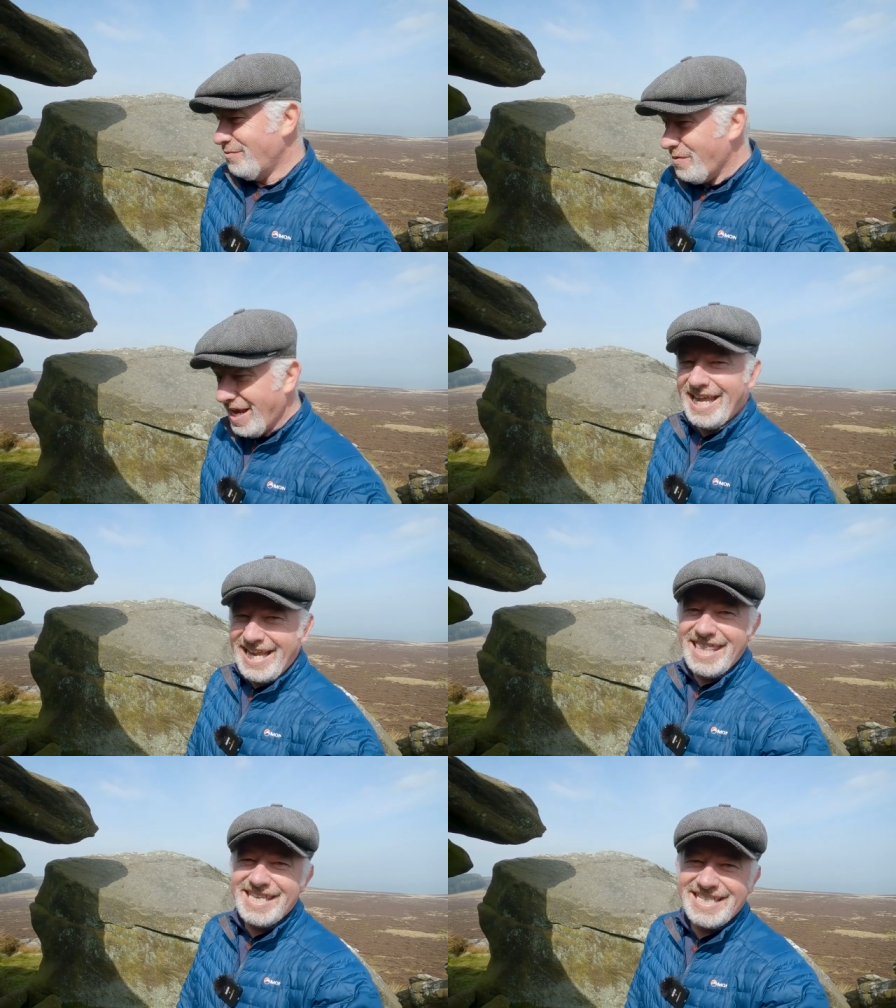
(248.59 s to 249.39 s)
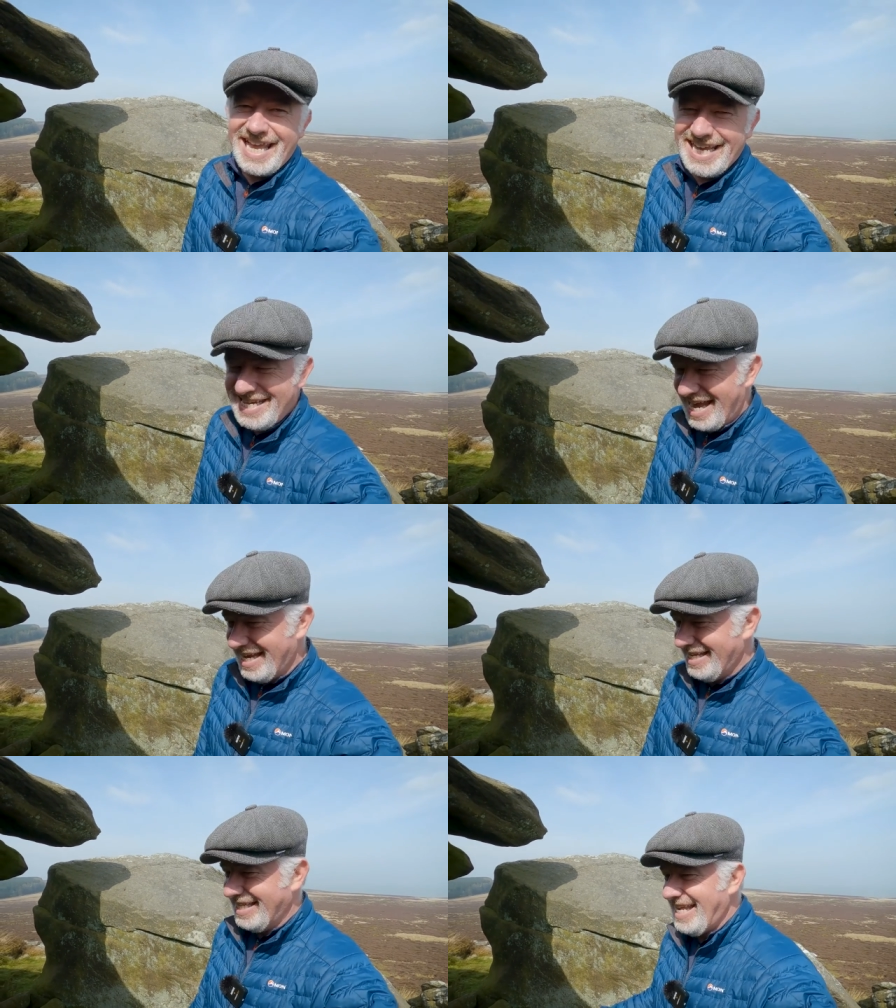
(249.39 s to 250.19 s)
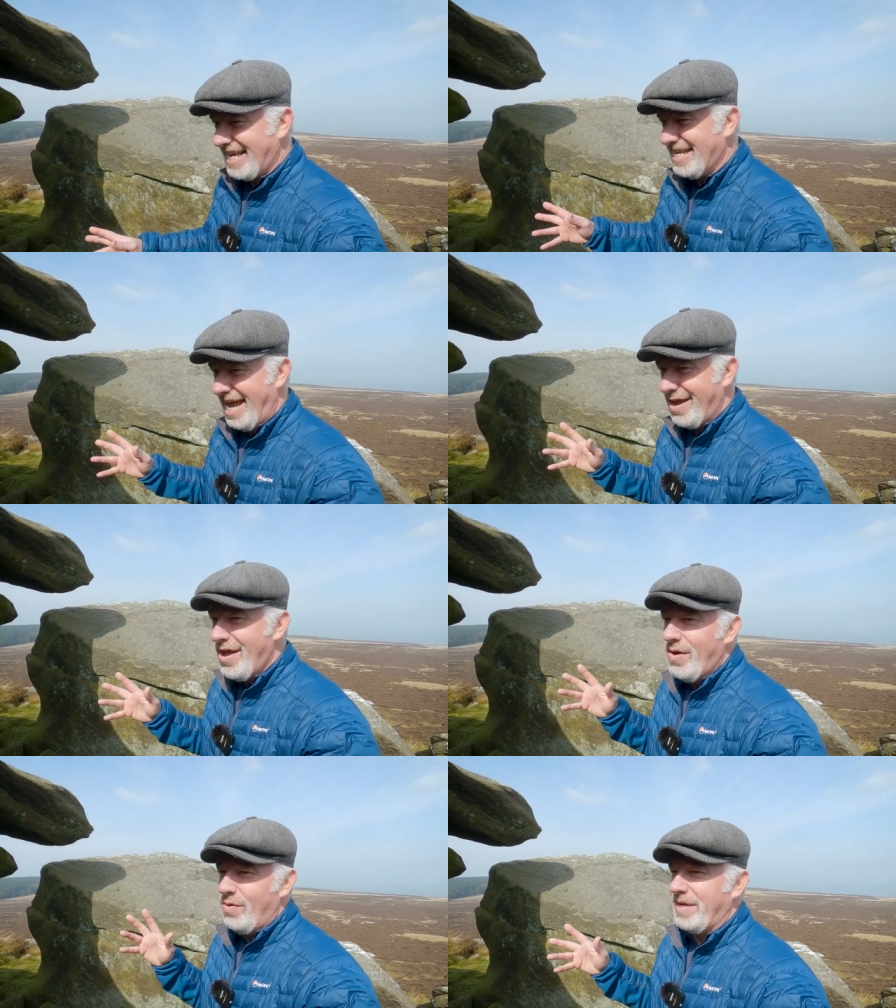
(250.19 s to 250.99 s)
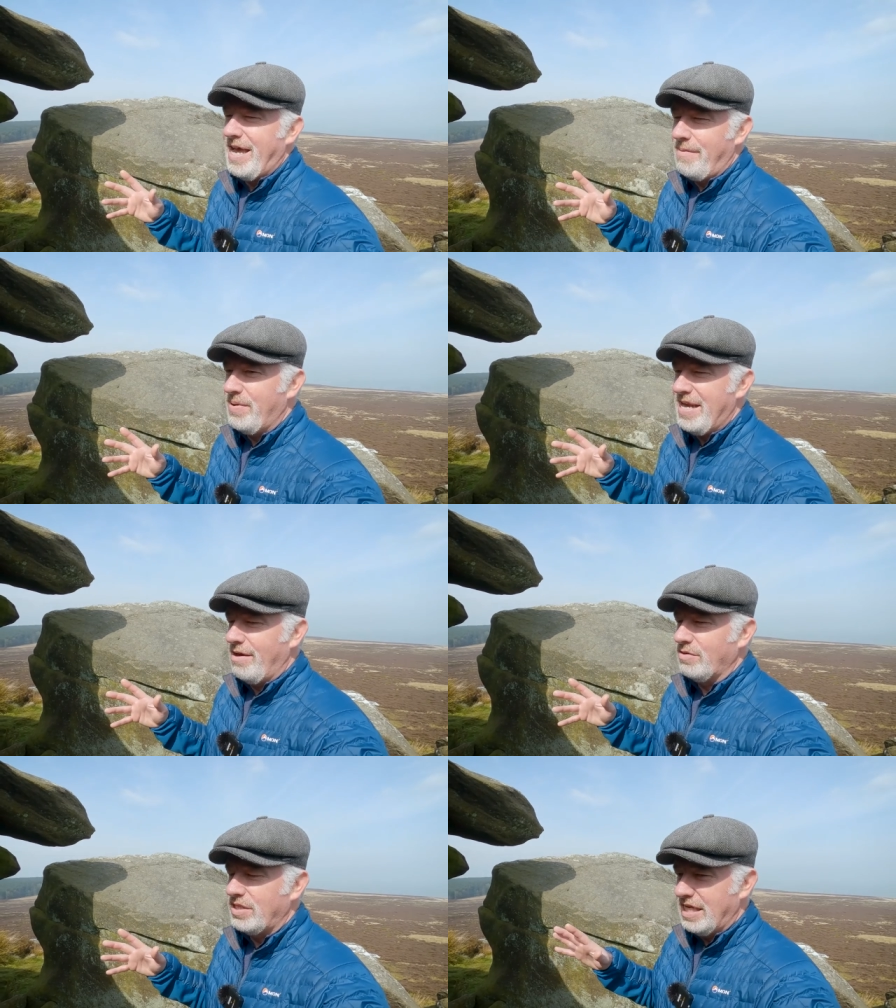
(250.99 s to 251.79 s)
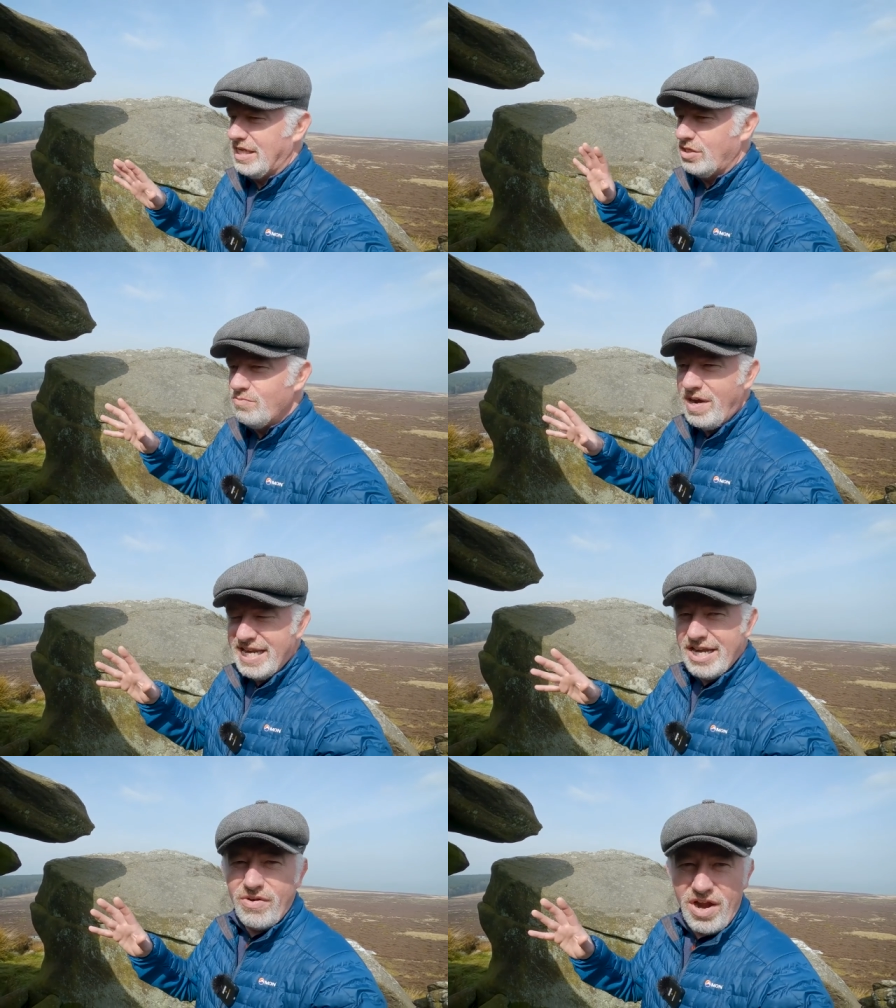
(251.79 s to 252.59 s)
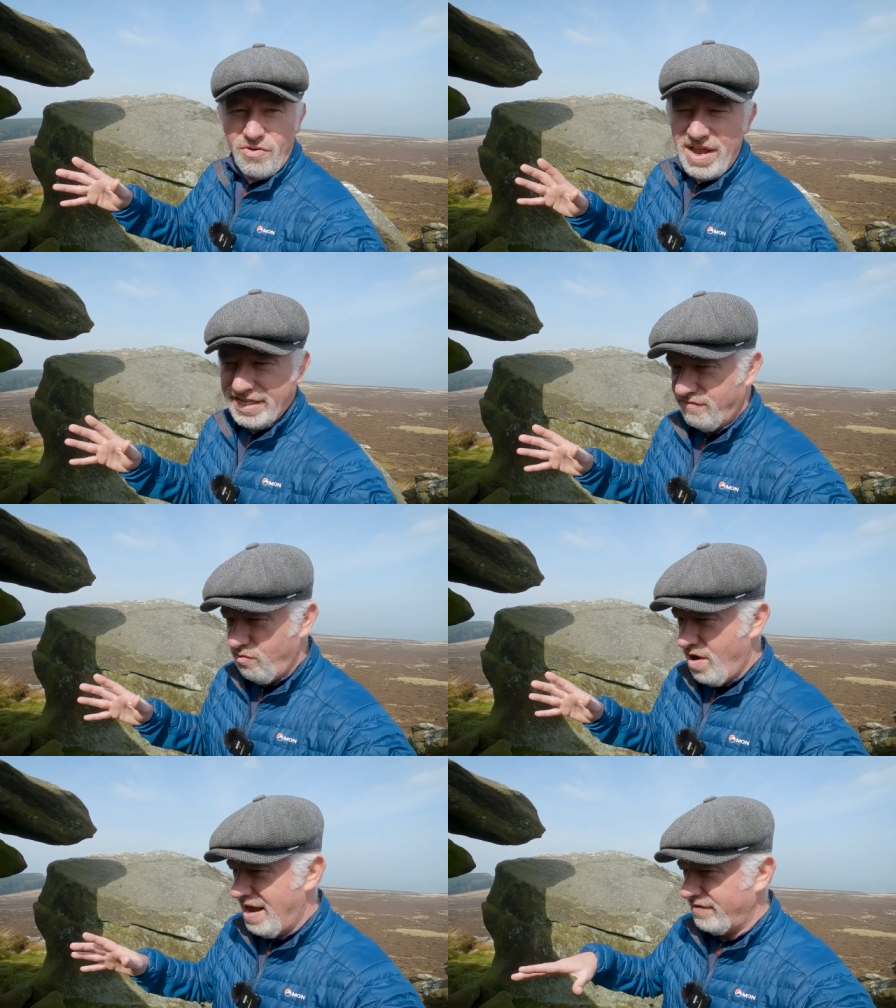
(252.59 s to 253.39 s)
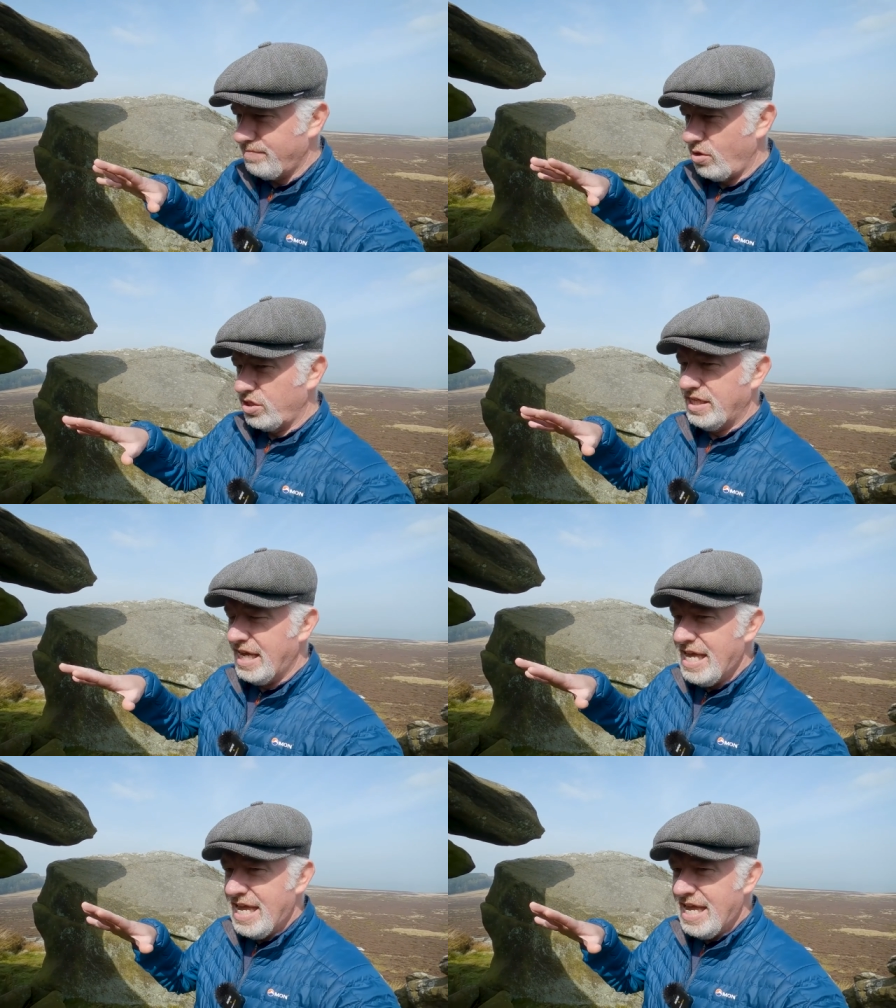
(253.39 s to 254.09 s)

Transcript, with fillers: Will I get the second night in? The second night we'll be camping out uh, somewhere near a reservoir. I've spotted